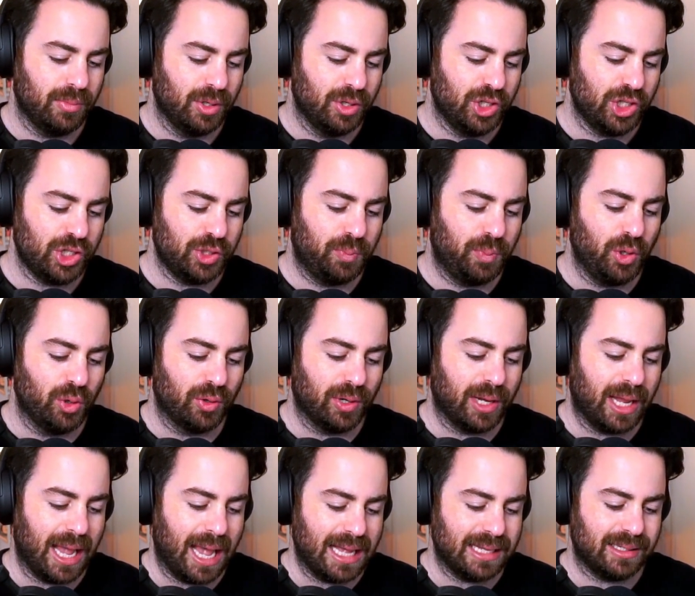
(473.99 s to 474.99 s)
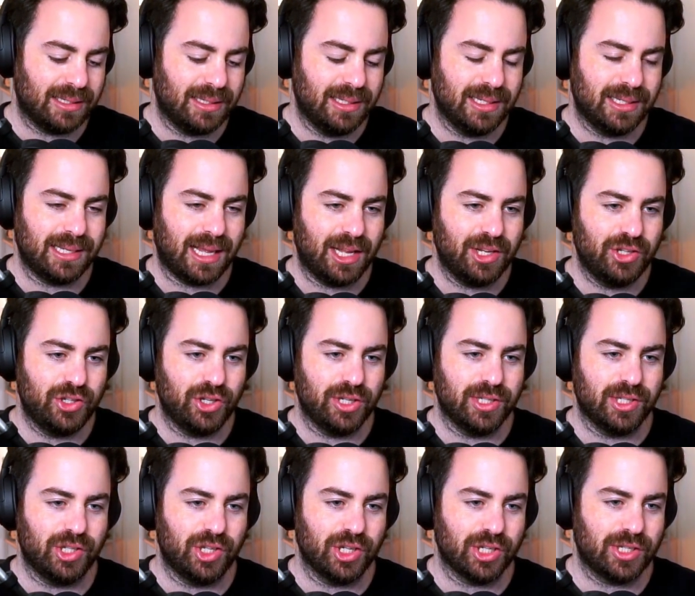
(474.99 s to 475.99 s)
Just pure gas. This engine
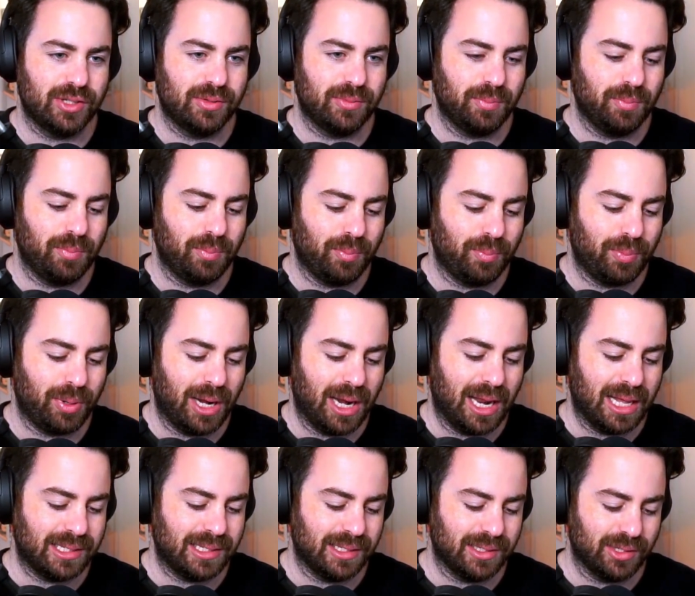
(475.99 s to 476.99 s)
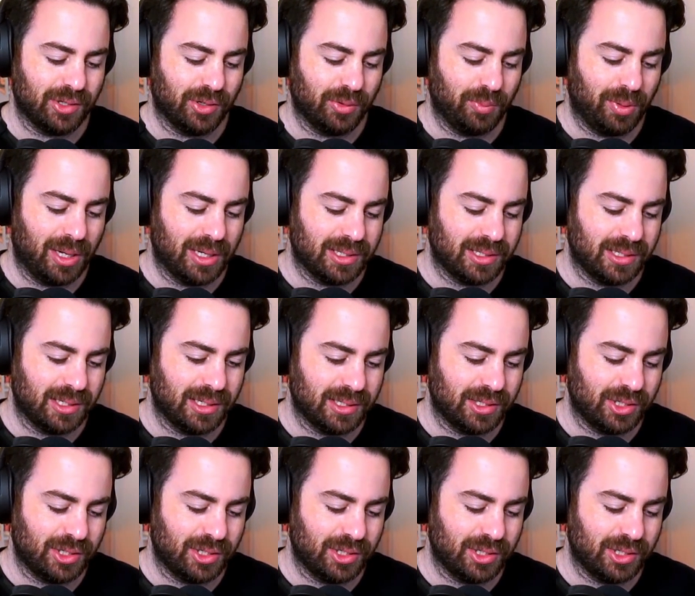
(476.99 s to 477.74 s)
is just pluses on pluses.